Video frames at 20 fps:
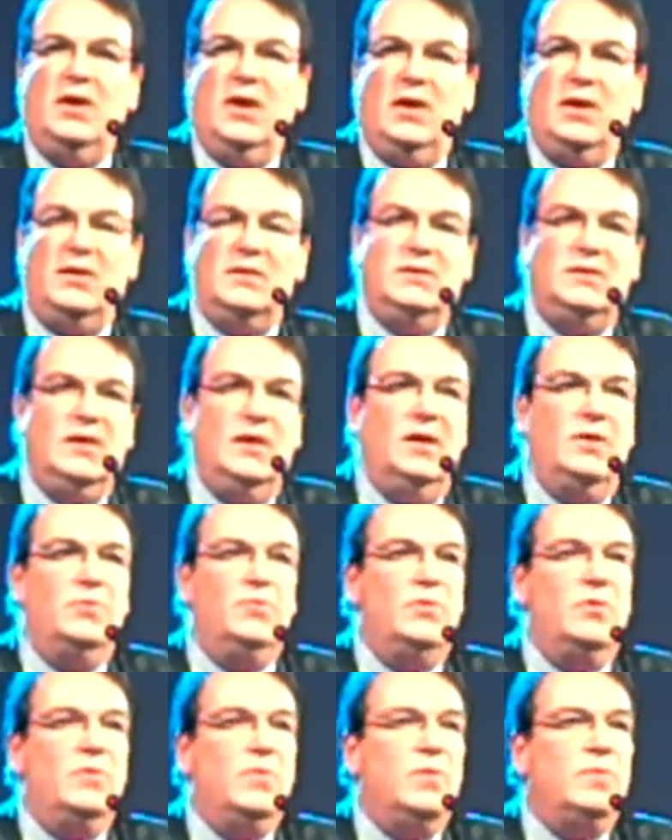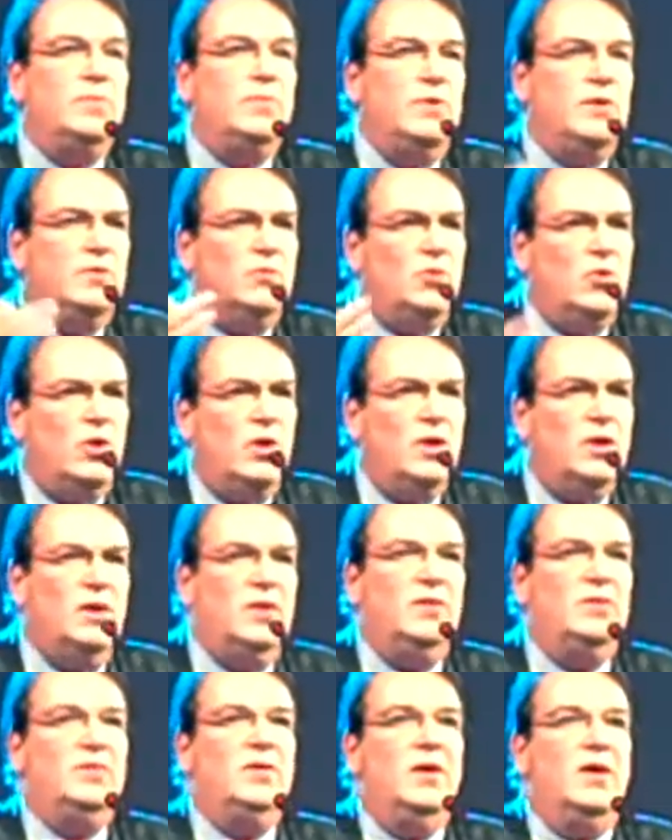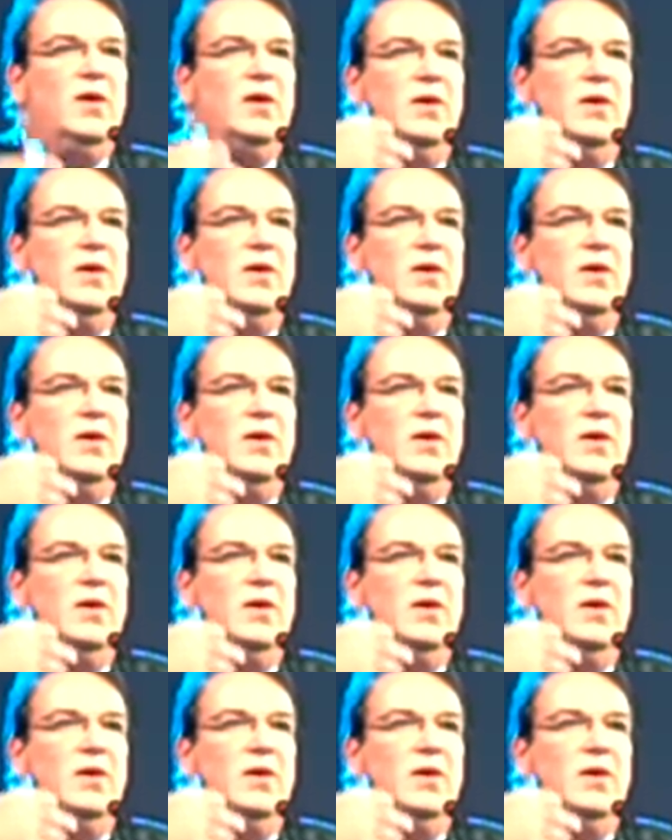Like I said, we will be talking,